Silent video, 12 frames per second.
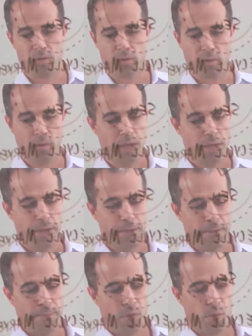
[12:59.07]
So
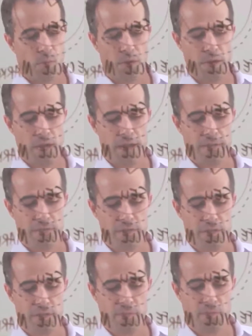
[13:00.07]
we're going to have a
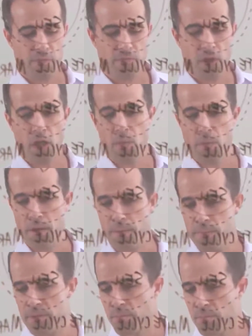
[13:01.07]
system of follow-up that